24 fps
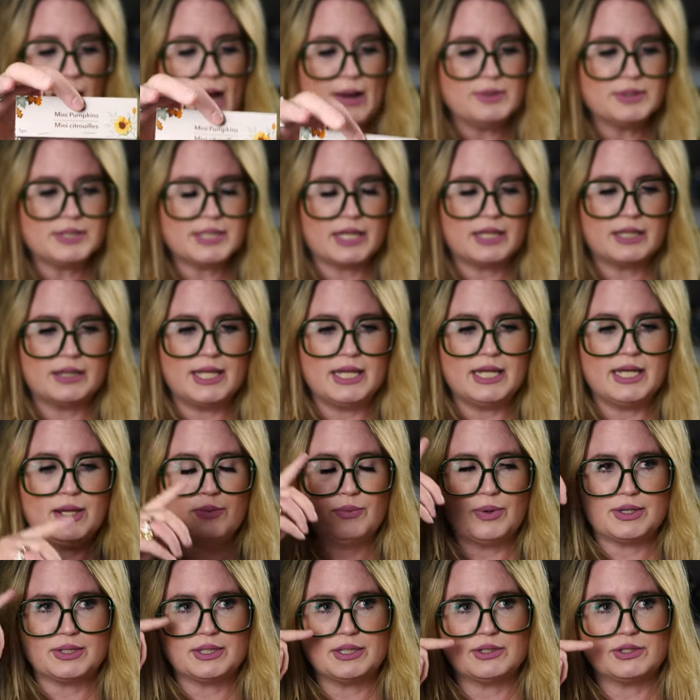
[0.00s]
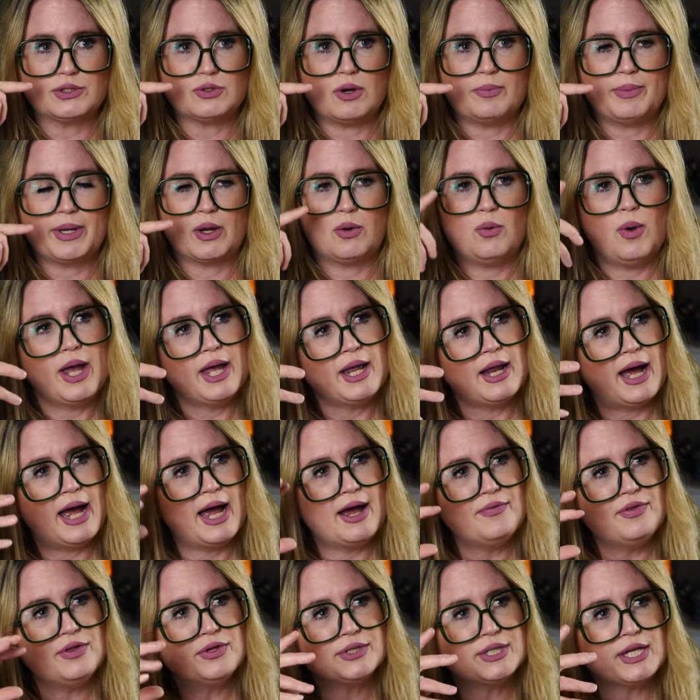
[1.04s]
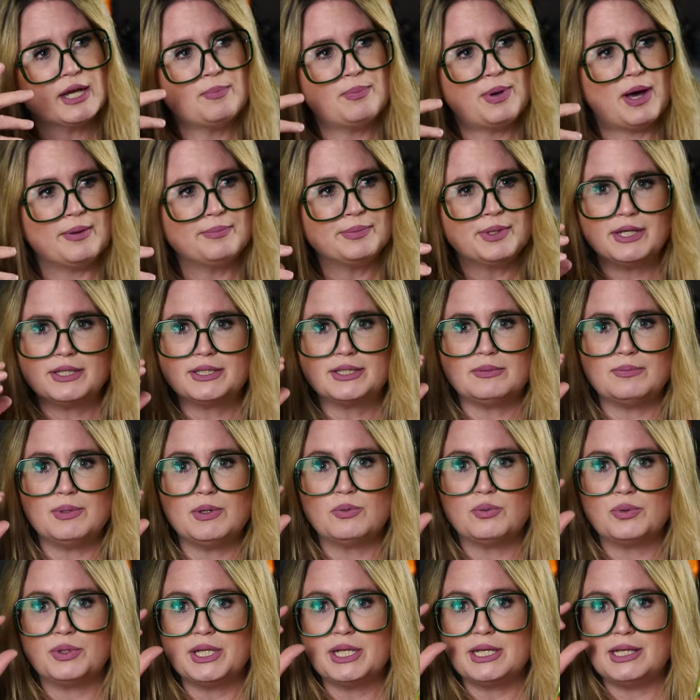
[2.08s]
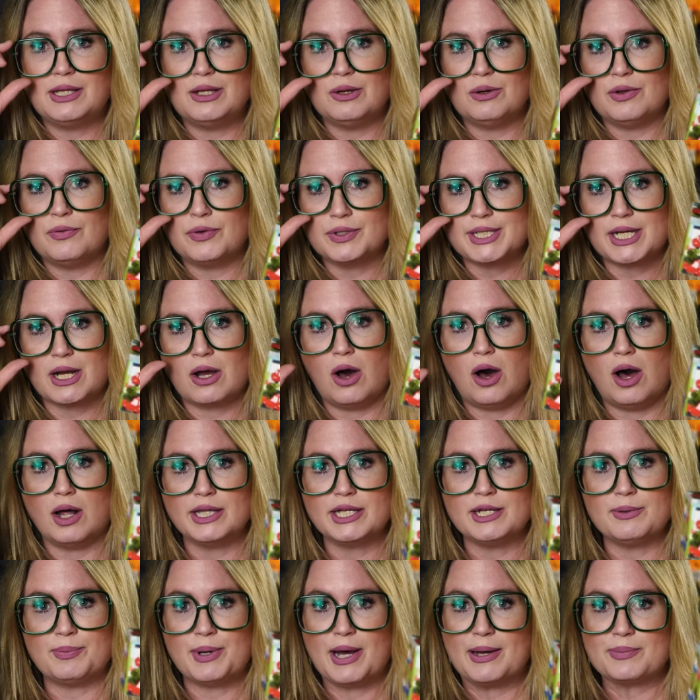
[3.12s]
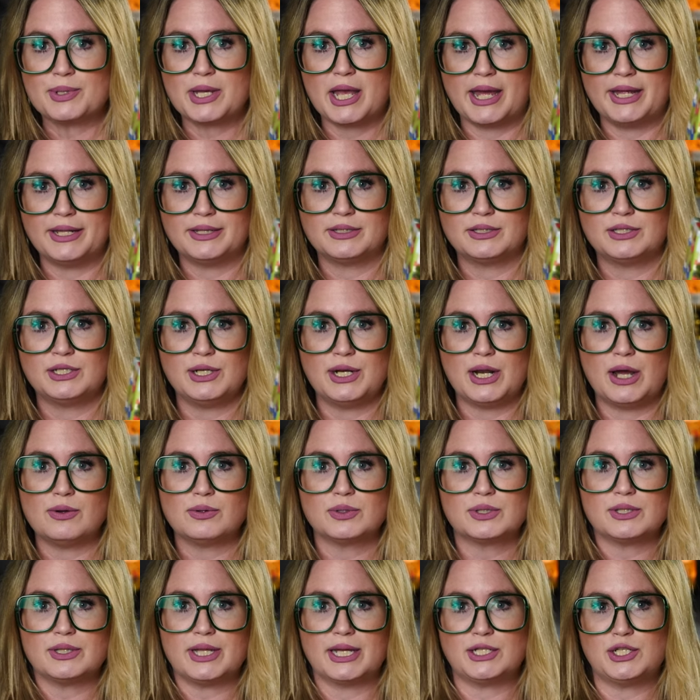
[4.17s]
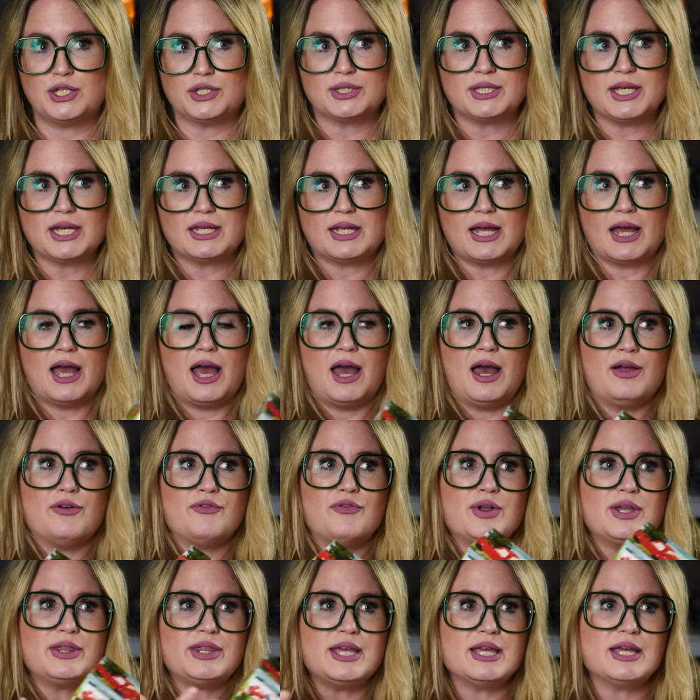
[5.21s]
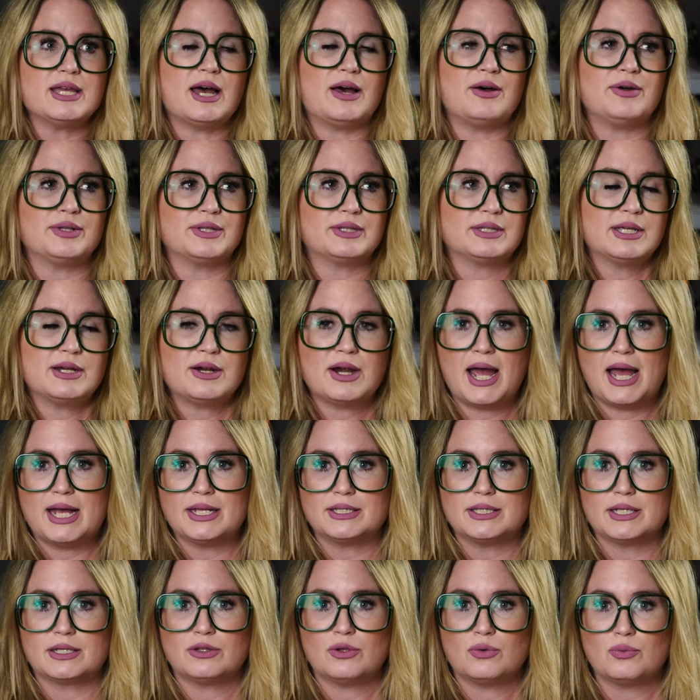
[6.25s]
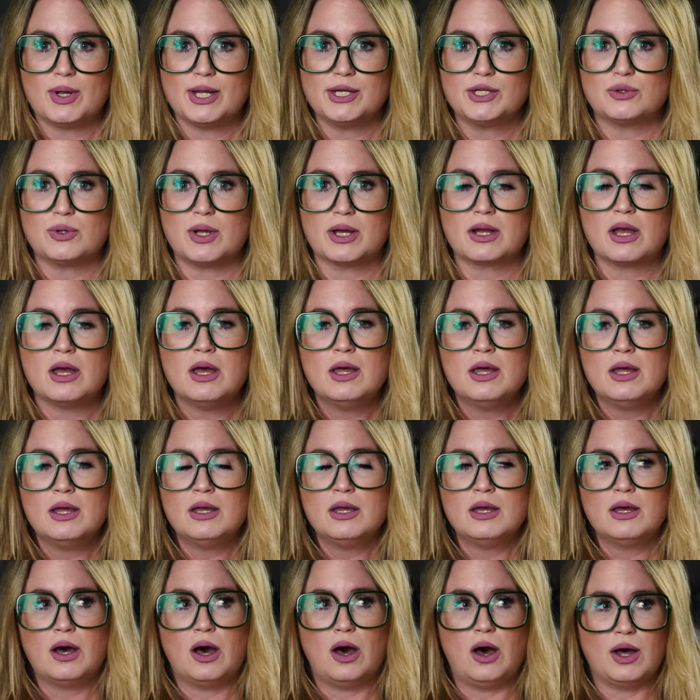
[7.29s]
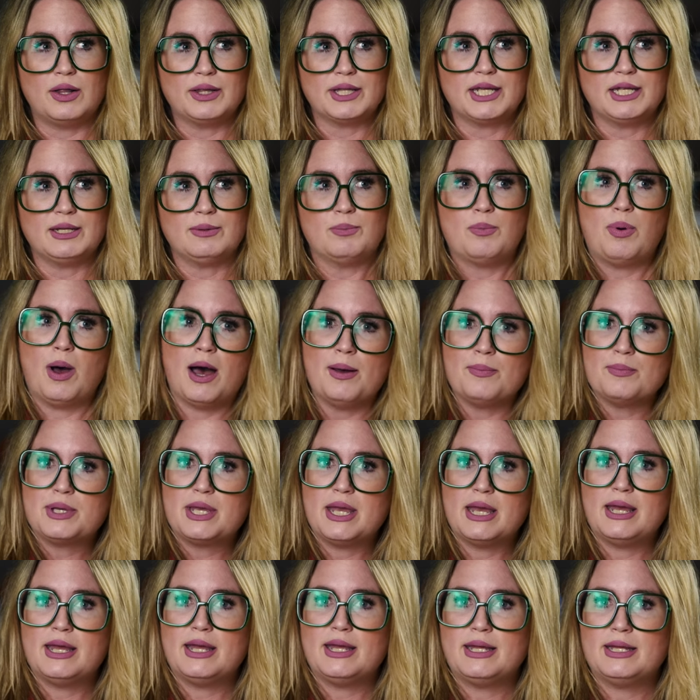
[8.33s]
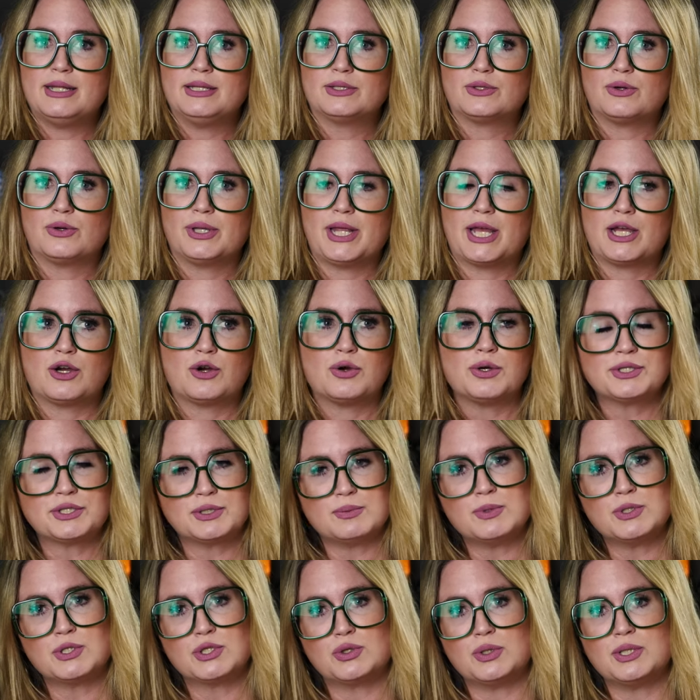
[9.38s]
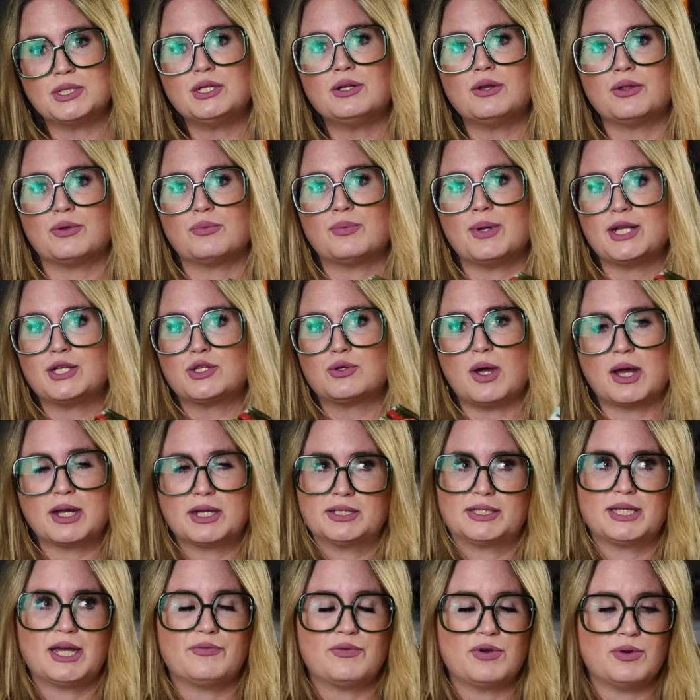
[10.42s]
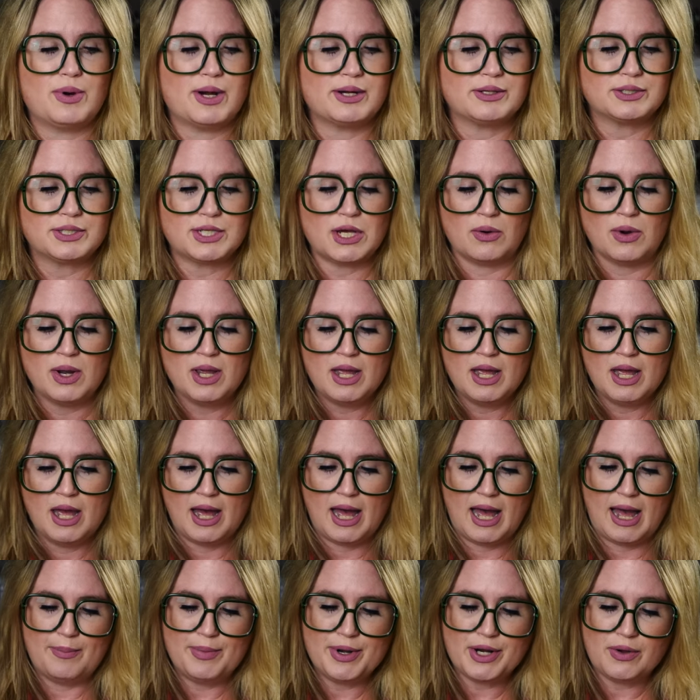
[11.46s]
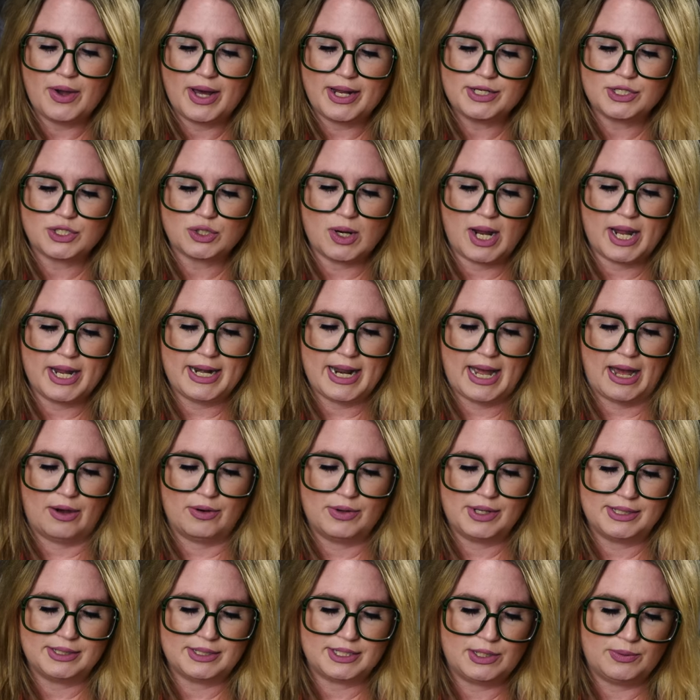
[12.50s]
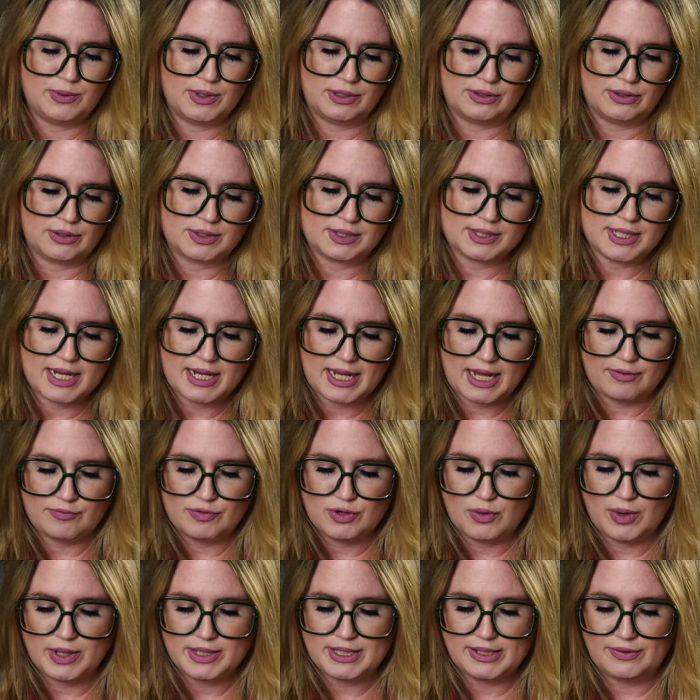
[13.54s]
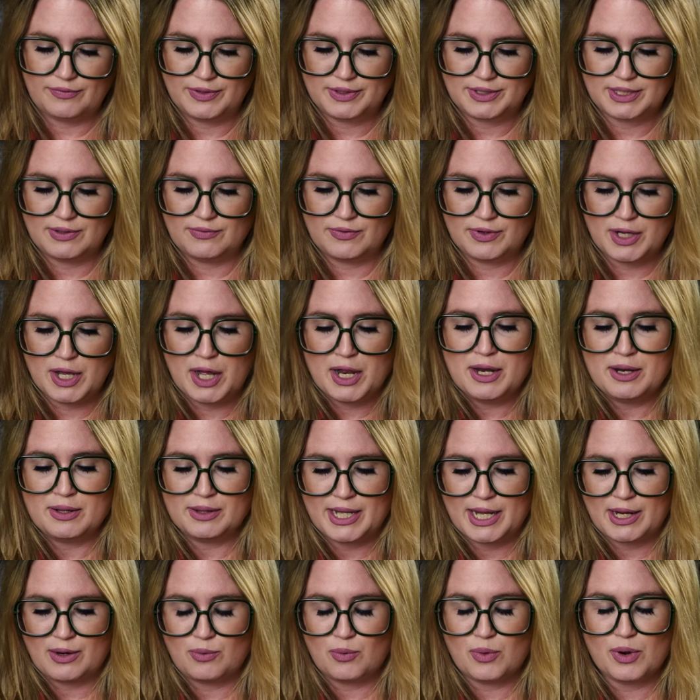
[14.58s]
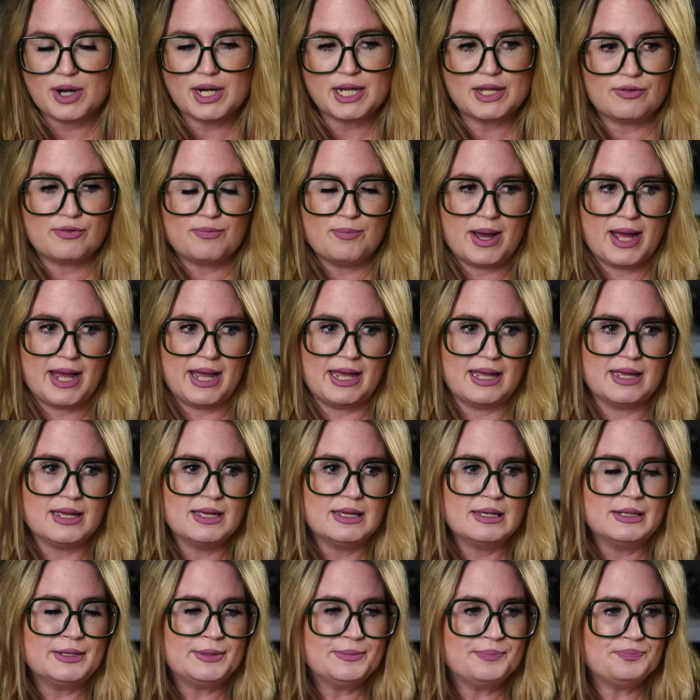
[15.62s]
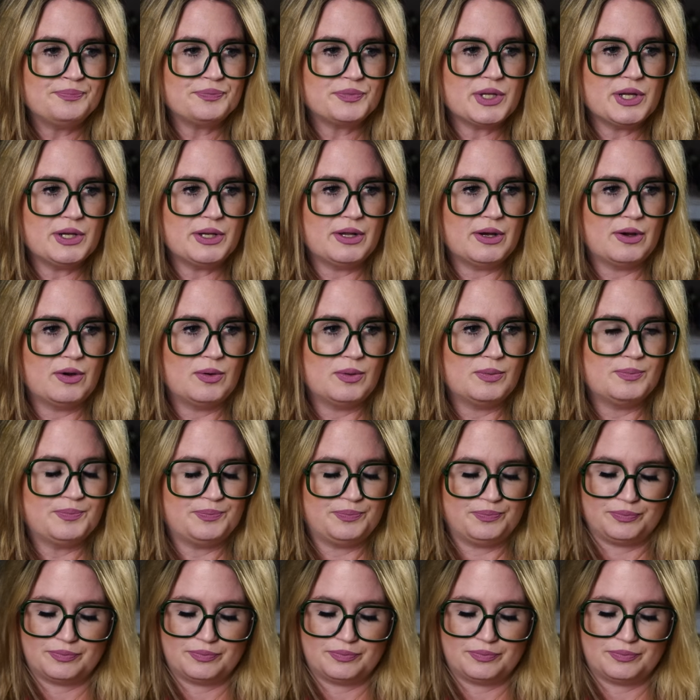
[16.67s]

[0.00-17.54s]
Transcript: I was like thinking when I was in the store, I'm like, wait, I have those like pumpkins. It'd be really cute if it's like hauling pumpkins, you know? So like just like everything out there has like the red truck hauling pumpkins or like Christmas tree. You know, the red truck is everywhere. So I'm gonna go ahead and try it out and see what it looks like. I have no idea if it's even gonna like work, if my, you know,